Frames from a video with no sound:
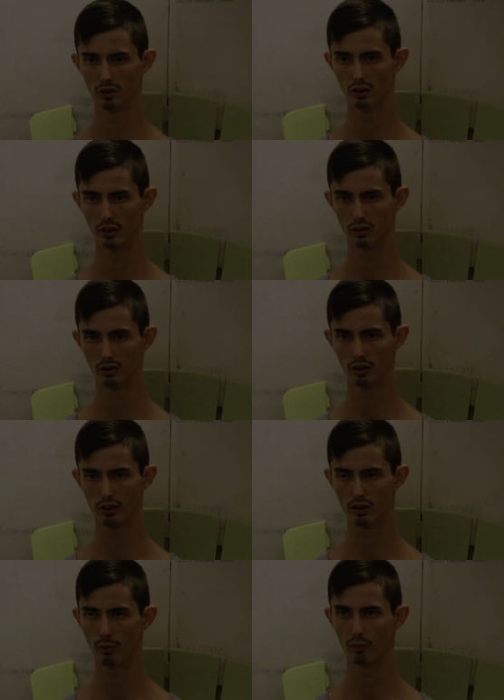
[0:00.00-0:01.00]
is, like,
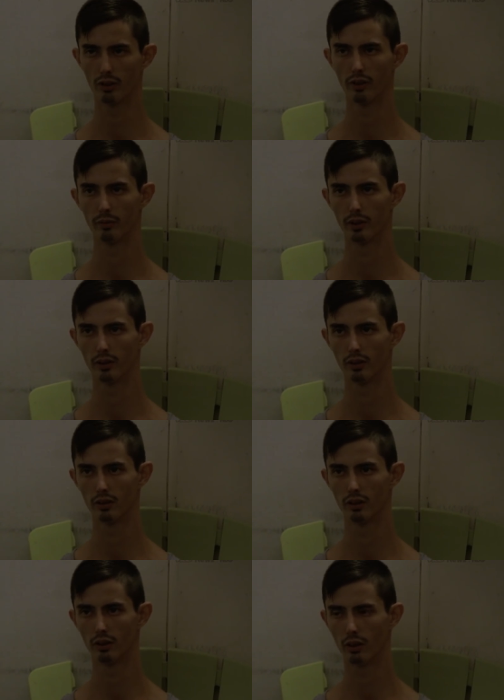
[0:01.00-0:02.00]
comforting because
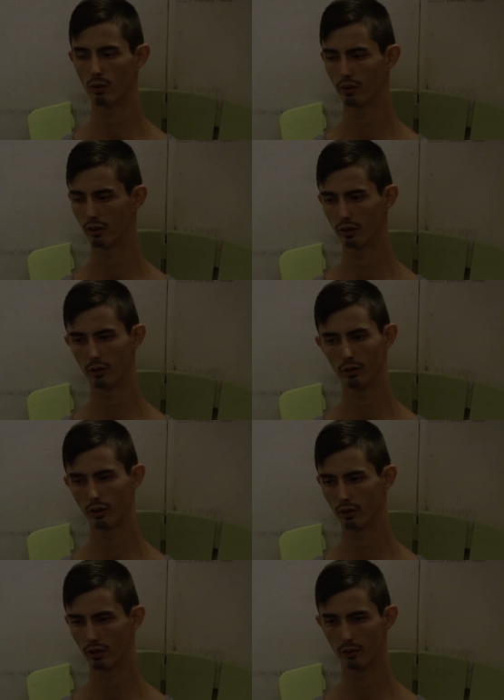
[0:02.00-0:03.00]
then I won't have to deal with
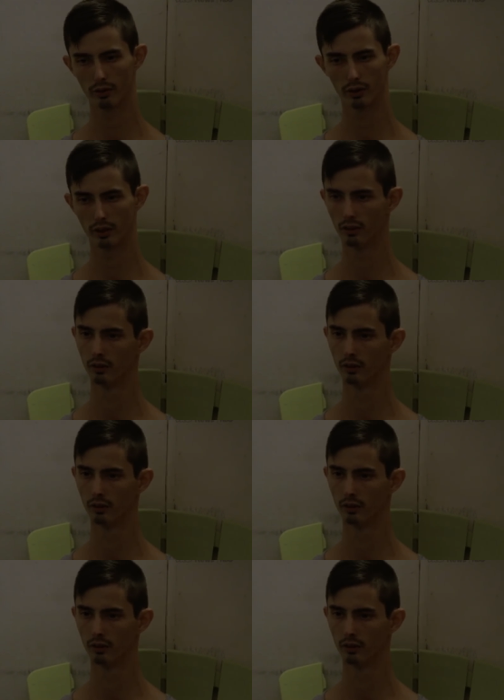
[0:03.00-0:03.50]
nothing ever again.